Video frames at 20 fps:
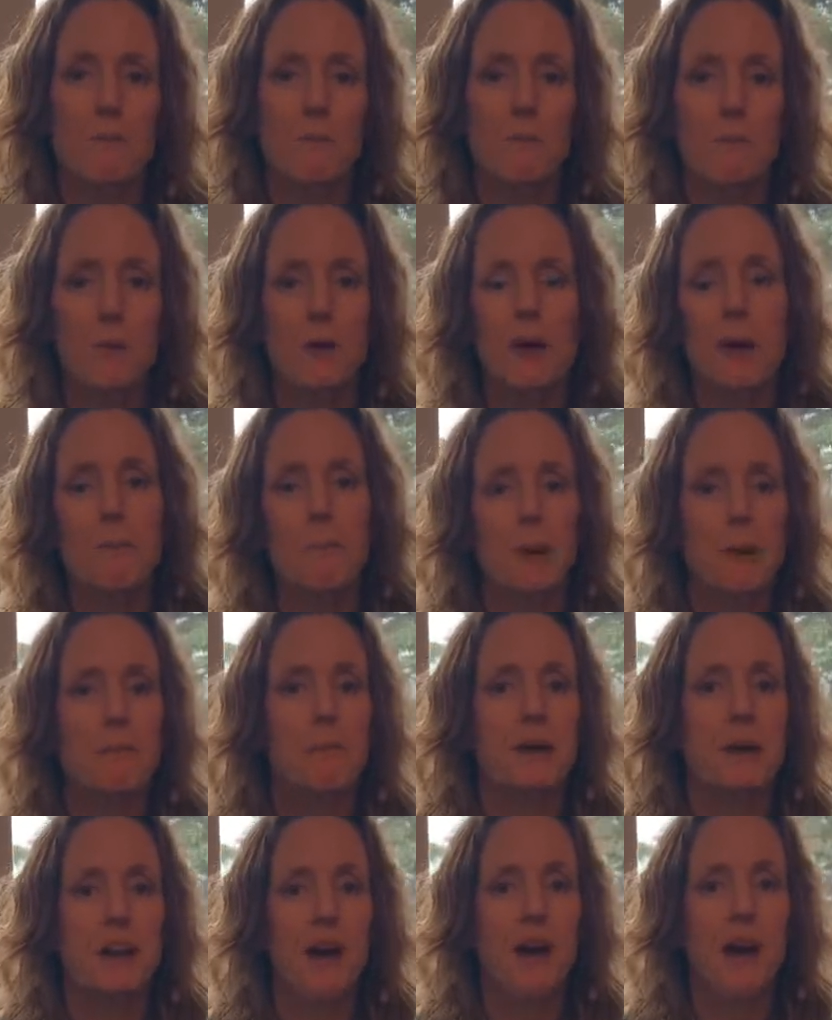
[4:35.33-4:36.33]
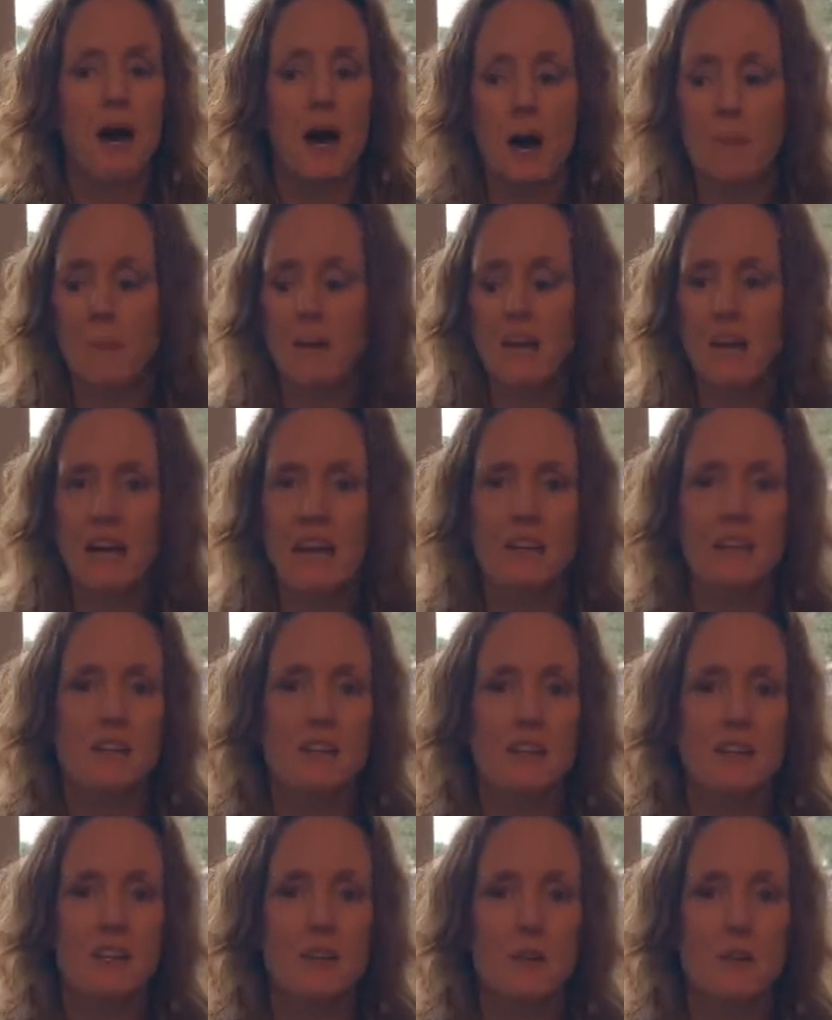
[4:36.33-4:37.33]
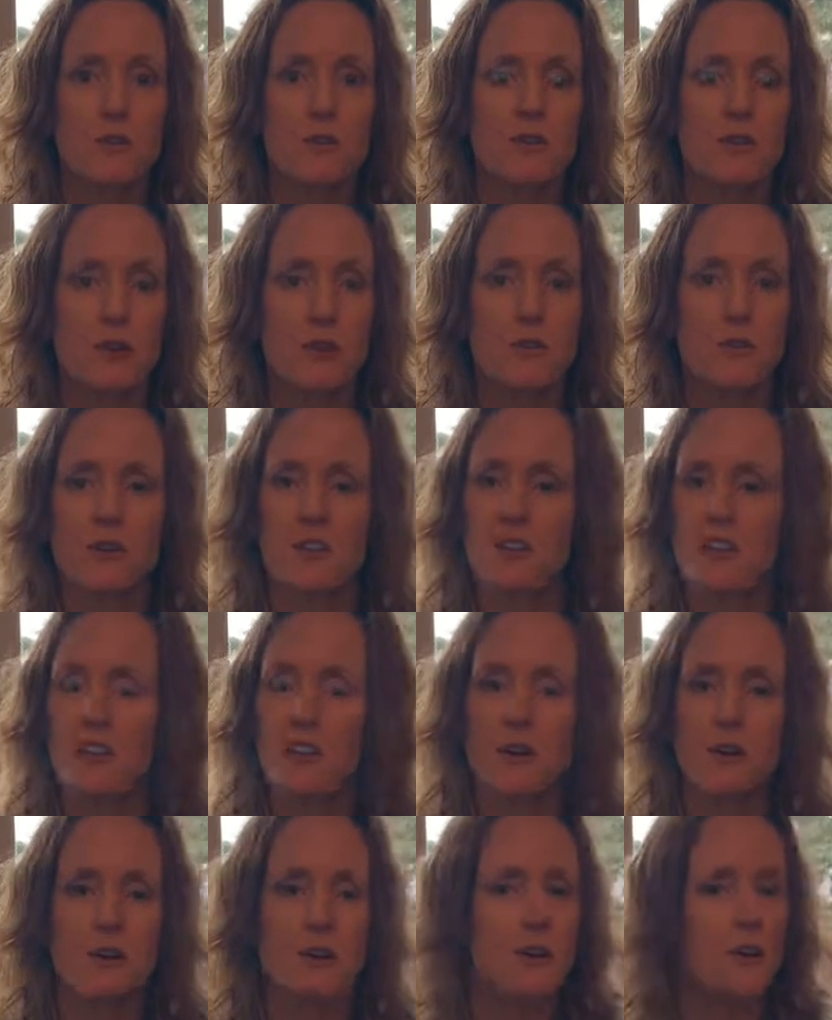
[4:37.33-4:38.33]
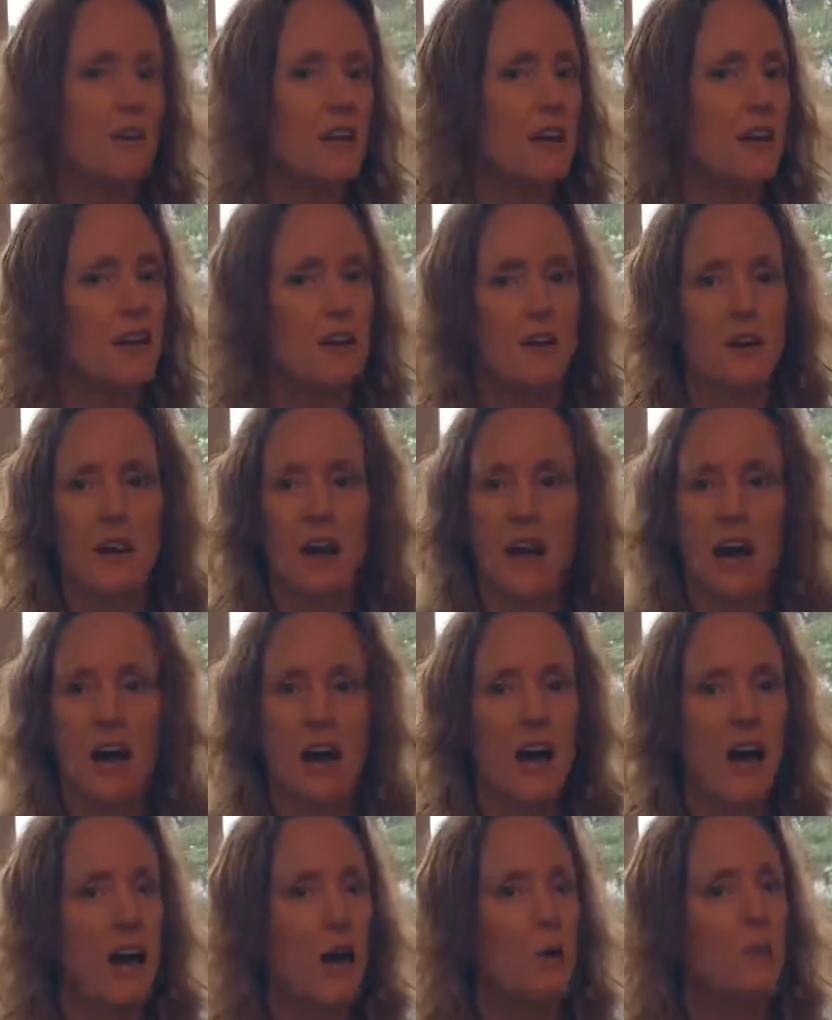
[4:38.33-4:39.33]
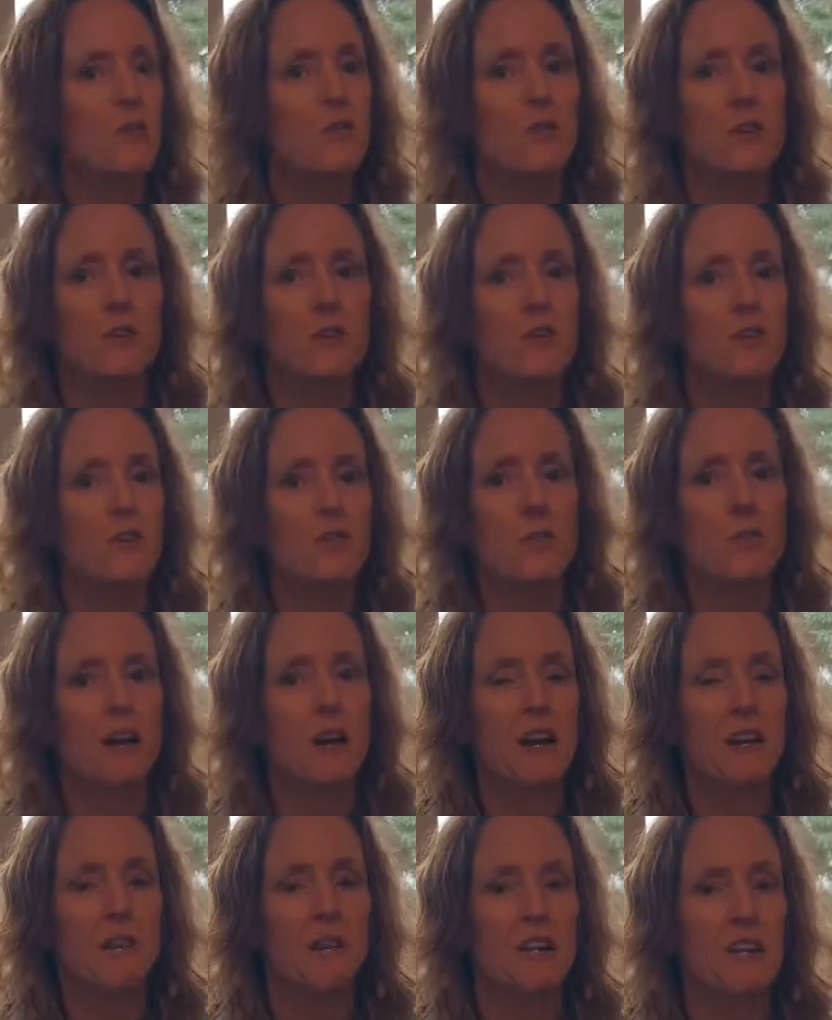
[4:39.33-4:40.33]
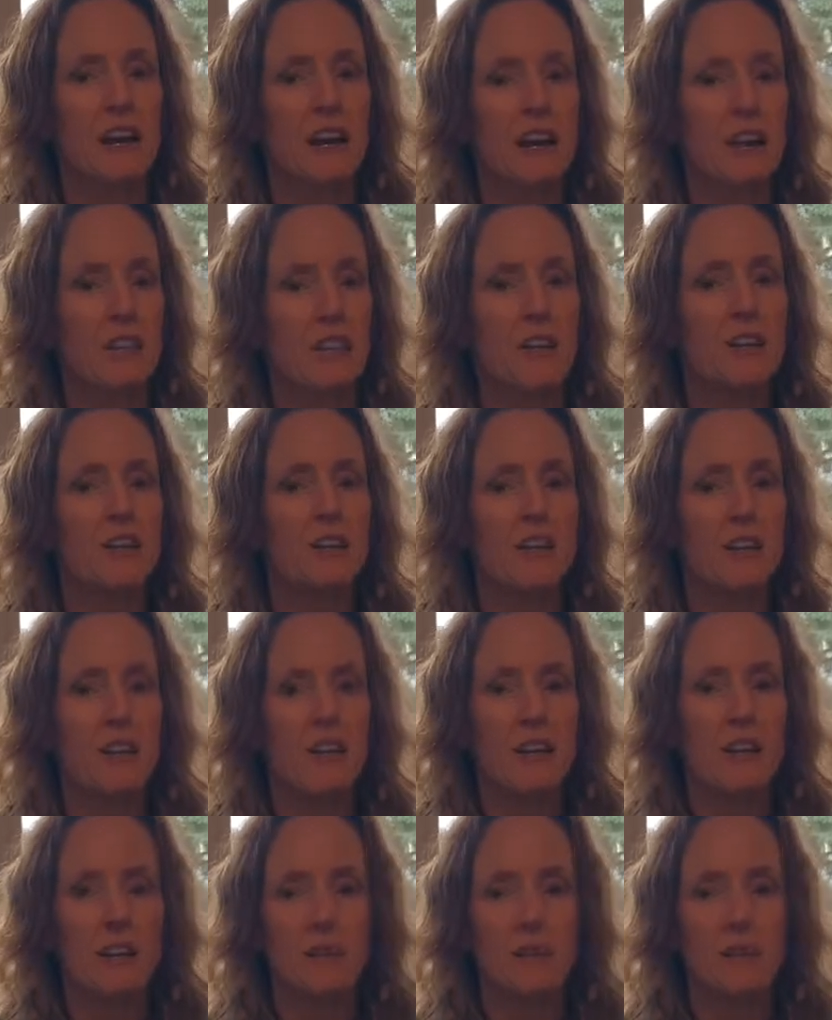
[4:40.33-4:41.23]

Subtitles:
I'm bumping up against those zones that are not helpful for my everyday functioning.